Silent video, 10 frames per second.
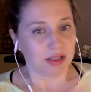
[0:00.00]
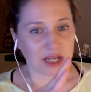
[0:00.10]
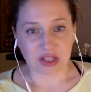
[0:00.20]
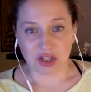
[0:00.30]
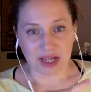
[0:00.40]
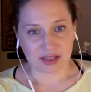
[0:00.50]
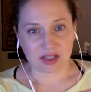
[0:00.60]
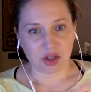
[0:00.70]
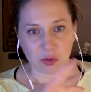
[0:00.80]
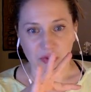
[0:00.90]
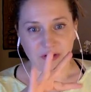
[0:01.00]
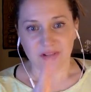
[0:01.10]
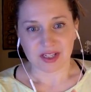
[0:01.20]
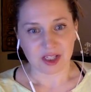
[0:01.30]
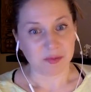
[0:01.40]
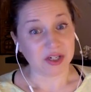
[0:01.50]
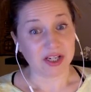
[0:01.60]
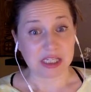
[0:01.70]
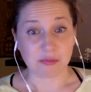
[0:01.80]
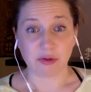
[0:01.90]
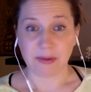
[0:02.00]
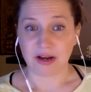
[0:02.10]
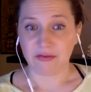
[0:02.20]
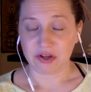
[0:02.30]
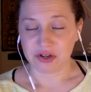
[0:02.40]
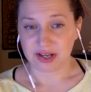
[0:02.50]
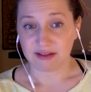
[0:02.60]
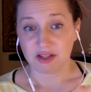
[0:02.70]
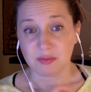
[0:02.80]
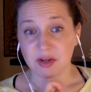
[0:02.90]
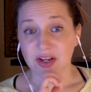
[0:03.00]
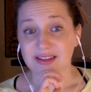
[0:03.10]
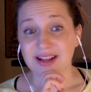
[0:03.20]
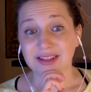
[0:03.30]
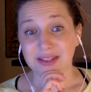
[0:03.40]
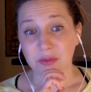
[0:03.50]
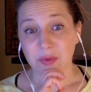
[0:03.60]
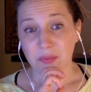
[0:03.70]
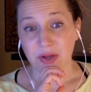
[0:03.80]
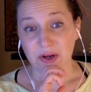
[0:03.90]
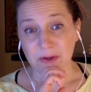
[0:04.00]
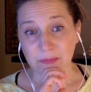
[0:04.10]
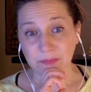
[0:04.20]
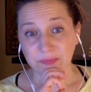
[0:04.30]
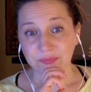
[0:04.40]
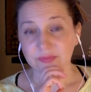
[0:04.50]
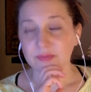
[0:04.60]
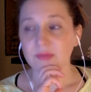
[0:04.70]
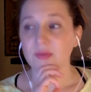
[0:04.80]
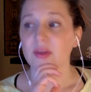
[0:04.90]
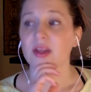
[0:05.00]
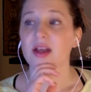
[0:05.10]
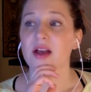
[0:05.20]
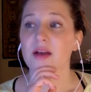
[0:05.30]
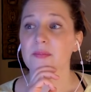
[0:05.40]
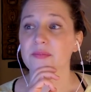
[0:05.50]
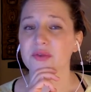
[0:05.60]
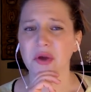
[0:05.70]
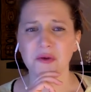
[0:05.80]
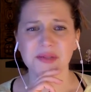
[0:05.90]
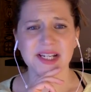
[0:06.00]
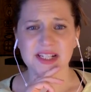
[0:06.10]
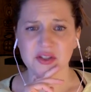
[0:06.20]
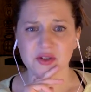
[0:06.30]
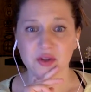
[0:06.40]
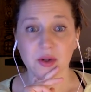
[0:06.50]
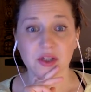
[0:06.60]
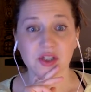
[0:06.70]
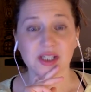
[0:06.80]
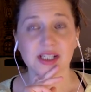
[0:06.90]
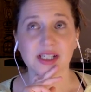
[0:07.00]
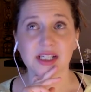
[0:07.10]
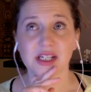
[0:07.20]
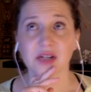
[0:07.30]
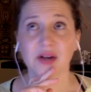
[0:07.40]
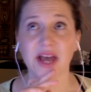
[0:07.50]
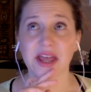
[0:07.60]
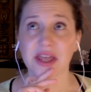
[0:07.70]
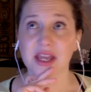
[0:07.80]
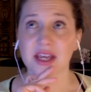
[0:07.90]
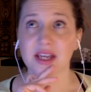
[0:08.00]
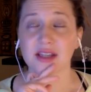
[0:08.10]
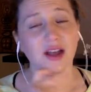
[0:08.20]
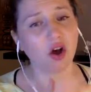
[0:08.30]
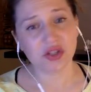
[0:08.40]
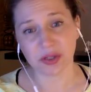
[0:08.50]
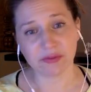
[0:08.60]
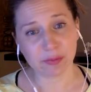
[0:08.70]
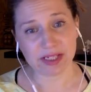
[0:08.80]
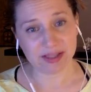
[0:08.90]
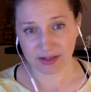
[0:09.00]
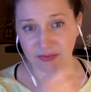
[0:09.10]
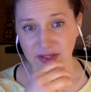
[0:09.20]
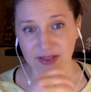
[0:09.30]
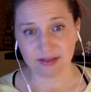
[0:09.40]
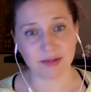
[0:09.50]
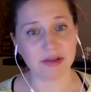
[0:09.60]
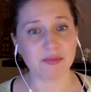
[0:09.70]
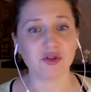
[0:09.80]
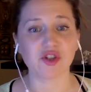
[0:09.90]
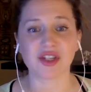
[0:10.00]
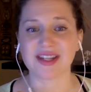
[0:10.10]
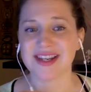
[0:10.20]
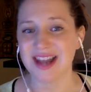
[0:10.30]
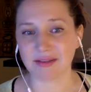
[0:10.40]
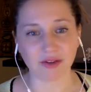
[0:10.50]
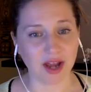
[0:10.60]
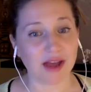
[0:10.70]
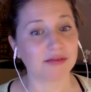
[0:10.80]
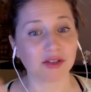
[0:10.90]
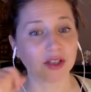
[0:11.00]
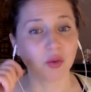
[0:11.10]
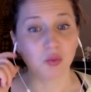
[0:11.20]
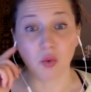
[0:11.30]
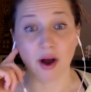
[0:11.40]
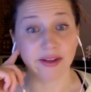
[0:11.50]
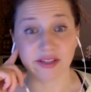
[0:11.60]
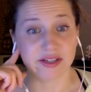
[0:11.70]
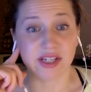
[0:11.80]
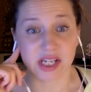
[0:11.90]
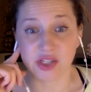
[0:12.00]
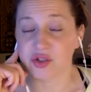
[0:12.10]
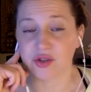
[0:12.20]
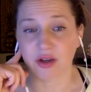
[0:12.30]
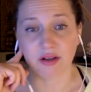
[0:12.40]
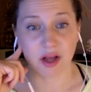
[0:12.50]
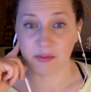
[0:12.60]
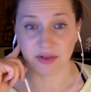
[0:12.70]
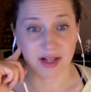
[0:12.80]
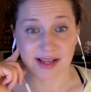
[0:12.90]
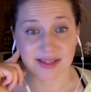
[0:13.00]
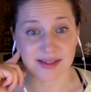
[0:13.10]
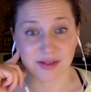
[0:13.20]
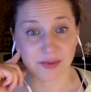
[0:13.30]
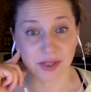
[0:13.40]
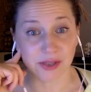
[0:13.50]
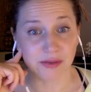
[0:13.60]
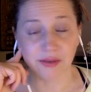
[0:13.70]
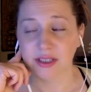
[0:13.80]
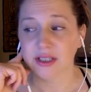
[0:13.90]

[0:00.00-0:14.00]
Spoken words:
digest your previous experience and prepare for your next experience a little bit better. So I hope that answers the question. I think also everybody's different. Some people just never ever want to teach a couple classes in a row,